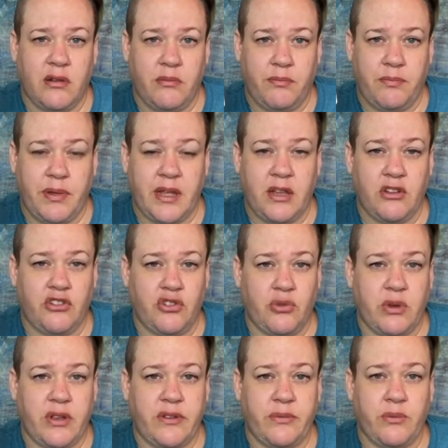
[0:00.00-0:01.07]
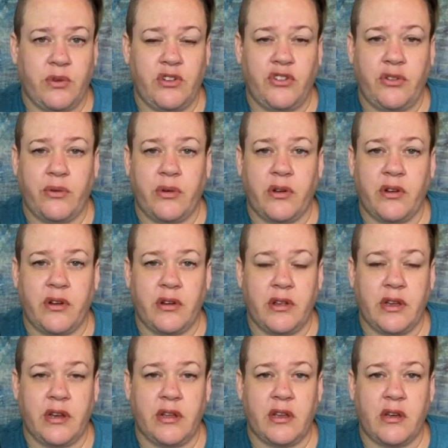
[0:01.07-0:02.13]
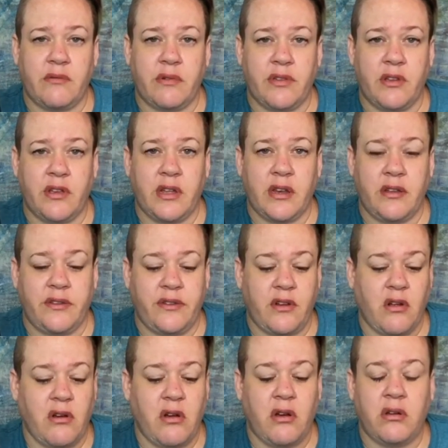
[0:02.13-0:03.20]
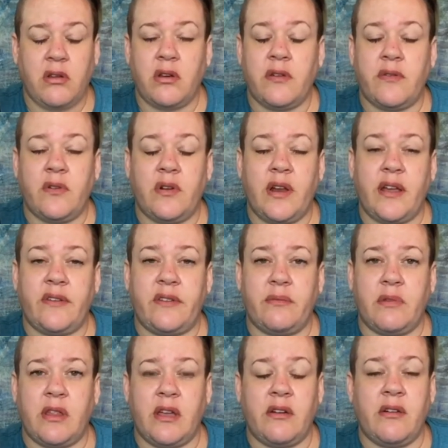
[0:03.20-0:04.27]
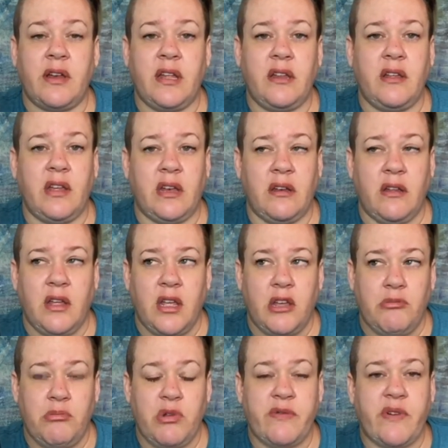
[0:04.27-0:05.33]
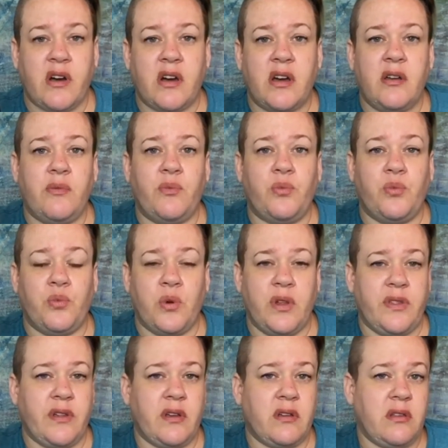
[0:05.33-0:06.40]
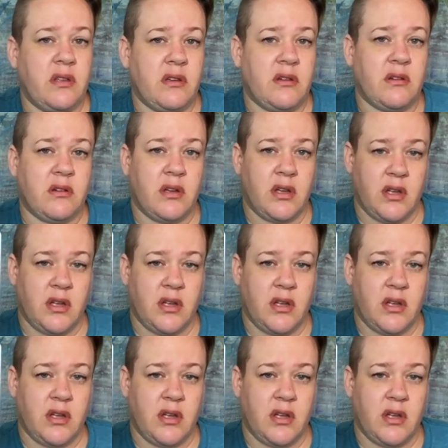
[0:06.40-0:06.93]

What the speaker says: Pick your choice. Which sword are you going to go with? Are you going to start all over and have some clarity and move on with a clear,